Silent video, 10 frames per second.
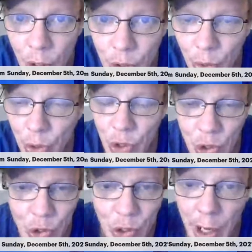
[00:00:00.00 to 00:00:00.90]
So this
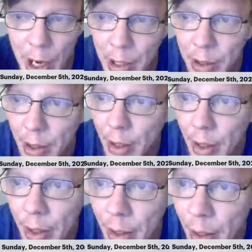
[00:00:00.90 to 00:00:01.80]
is like
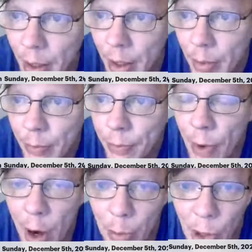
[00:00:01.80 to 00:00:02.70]

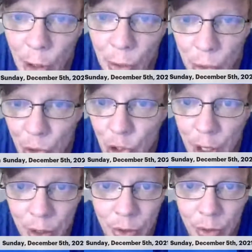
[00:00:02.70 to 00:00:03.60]
farm loans
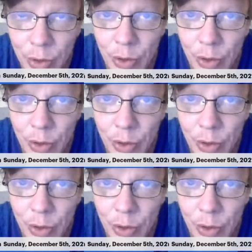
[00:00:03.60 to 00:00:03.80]
and